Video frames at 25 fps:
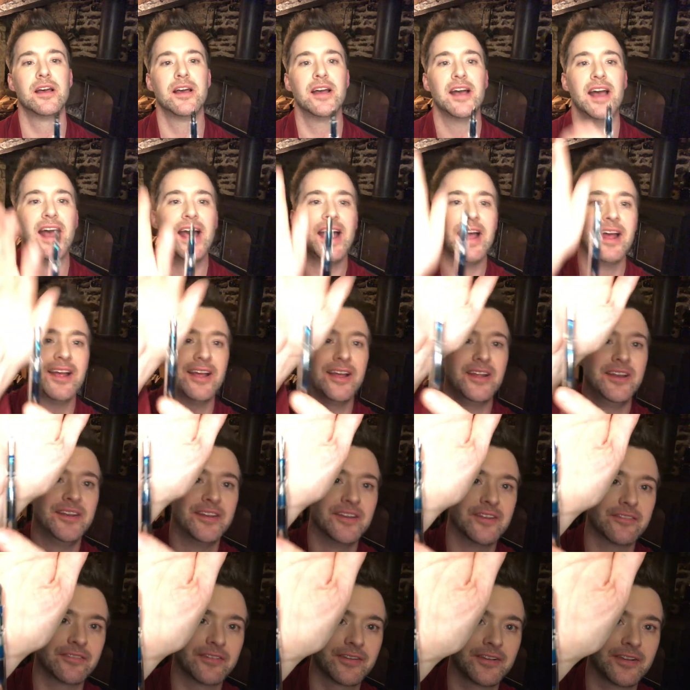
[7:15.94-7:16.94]

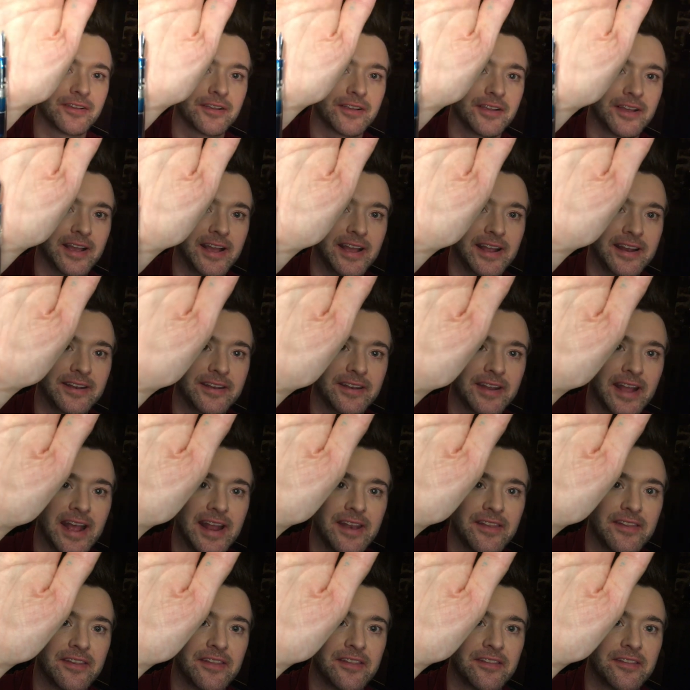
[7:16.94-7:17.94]
And and
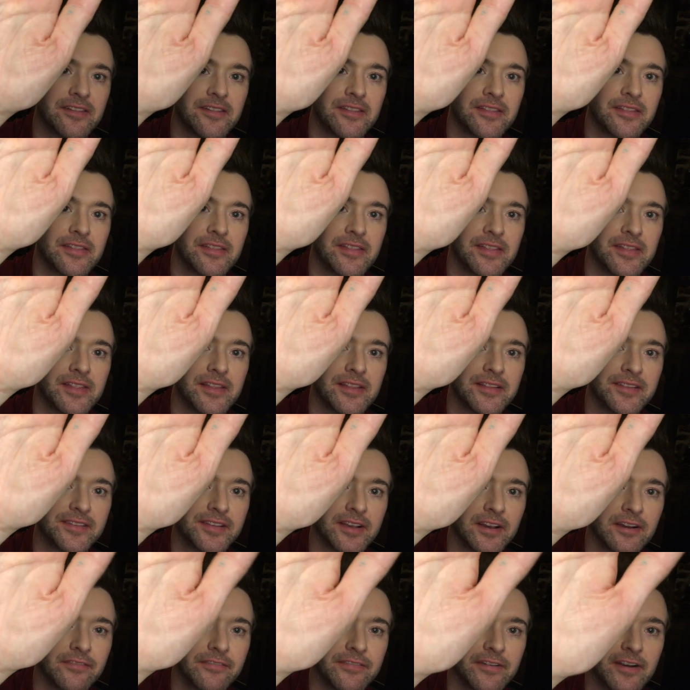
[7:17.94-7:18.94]
and
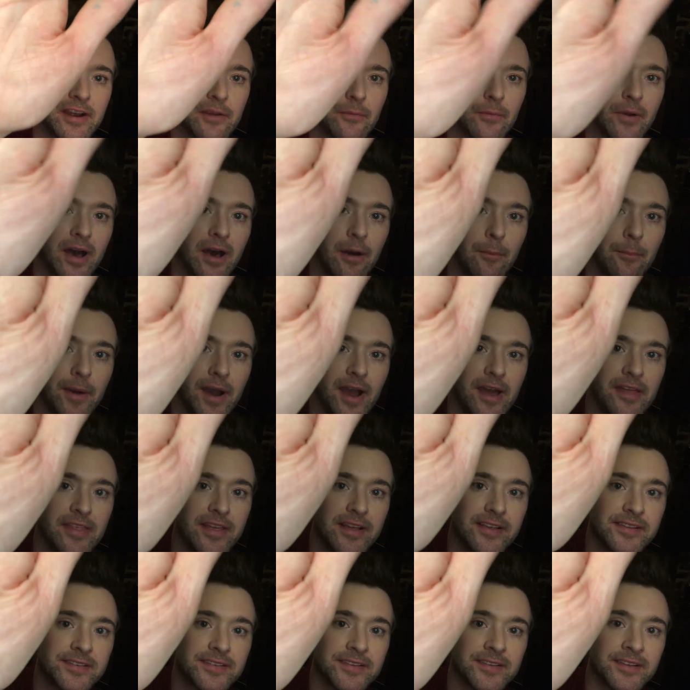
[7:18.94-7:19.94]
served very well by
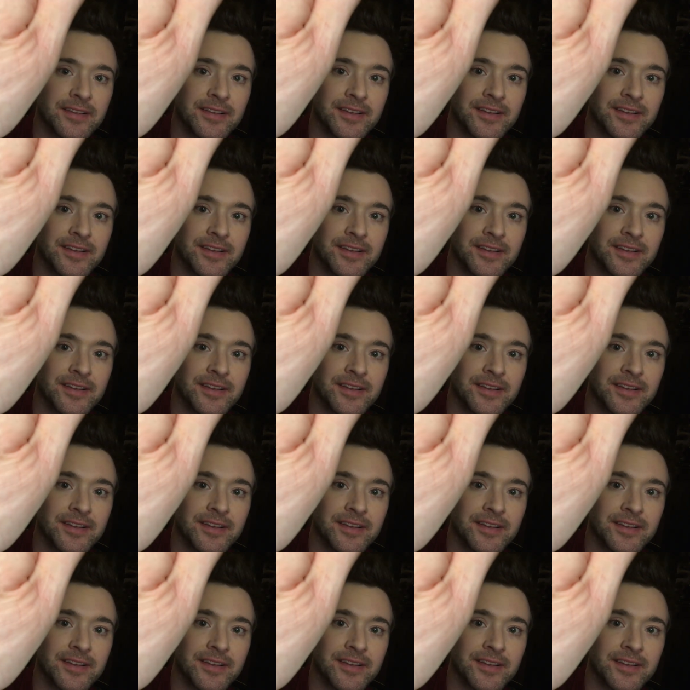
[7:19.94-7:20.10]
this